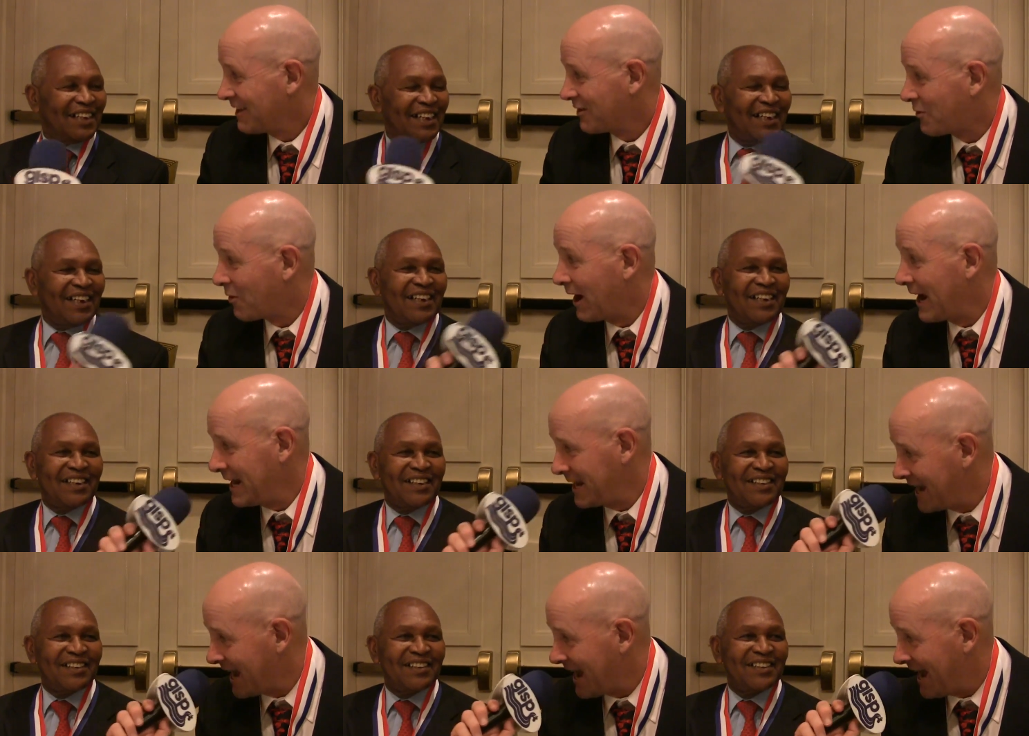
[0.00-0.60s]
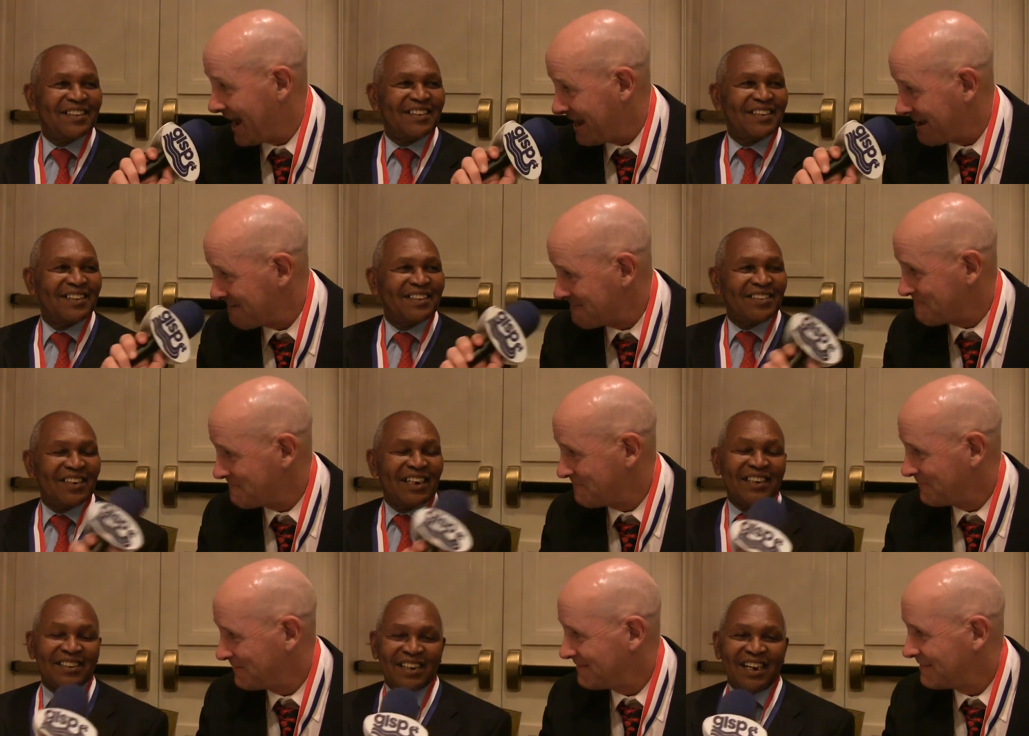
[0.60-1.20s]
Speaker 1: Great guy.
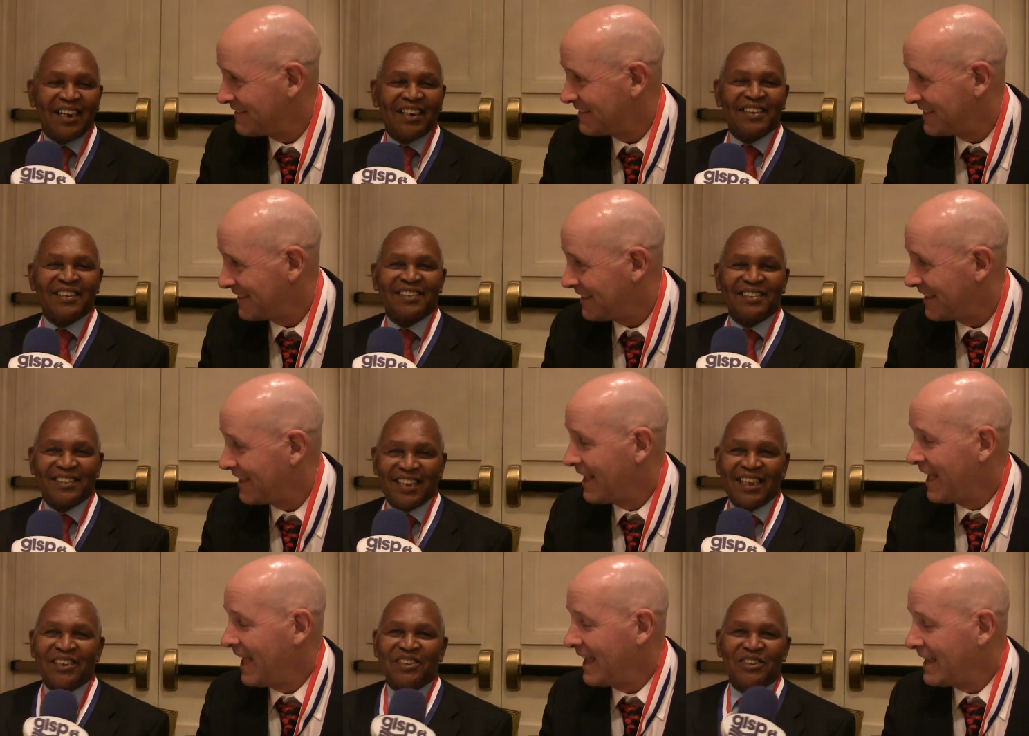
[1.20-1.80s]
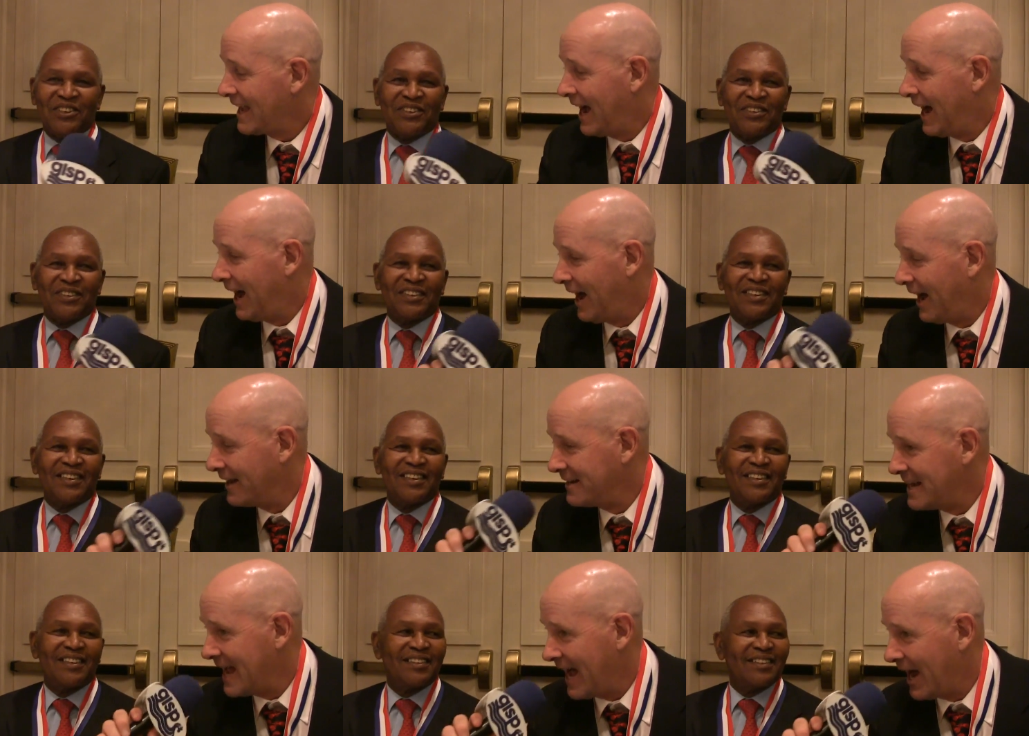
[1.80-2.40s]
Great guy. Thank you.
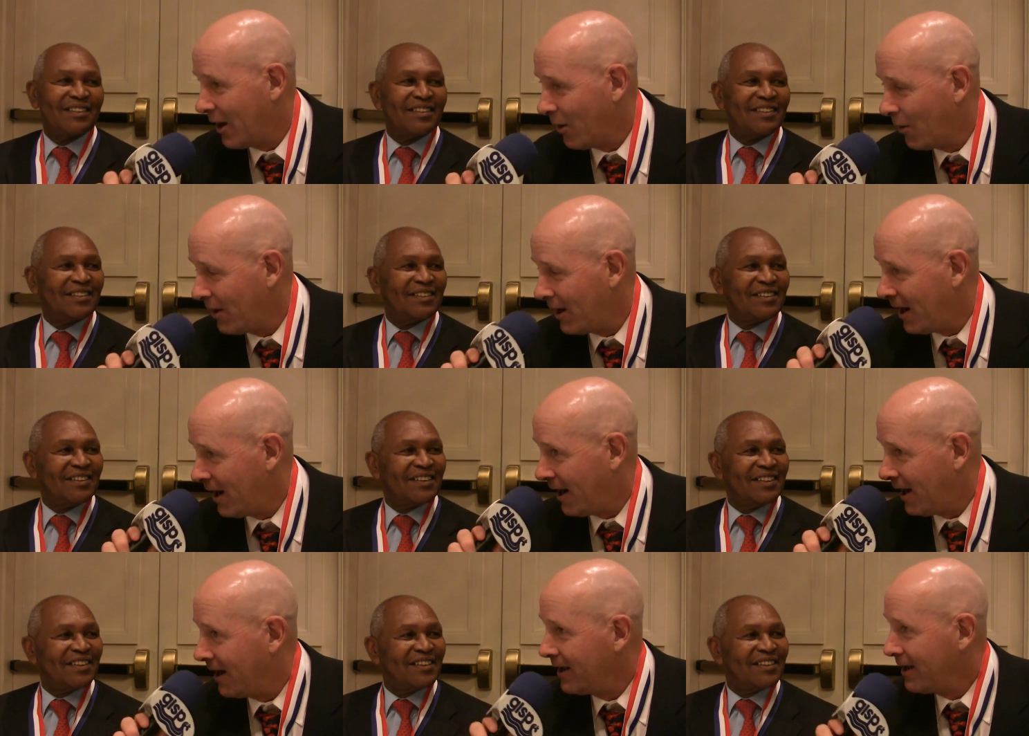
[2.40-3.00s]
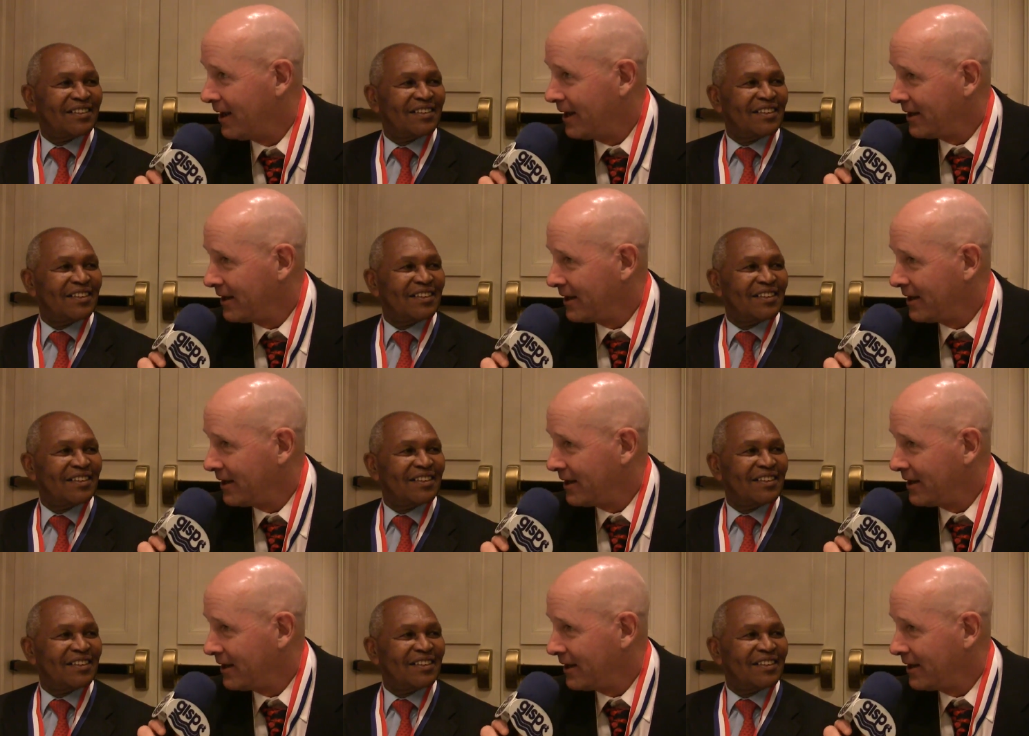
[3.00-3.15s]
Uh, now, uh,